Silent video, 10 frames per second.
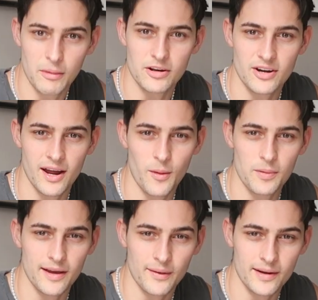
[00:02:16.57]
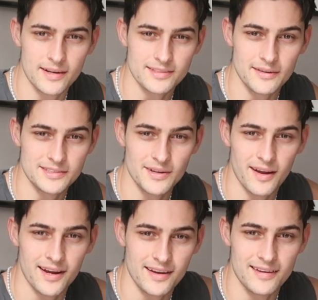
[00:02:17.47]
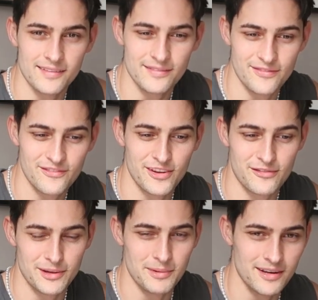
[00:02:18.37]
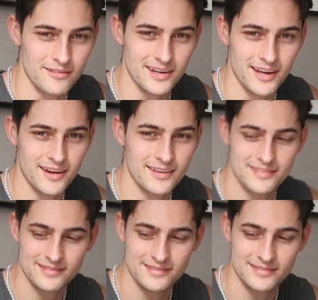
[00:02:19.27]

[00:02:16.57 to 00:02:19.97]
I'm gonna try opening quick so it's not like a 50-minute video.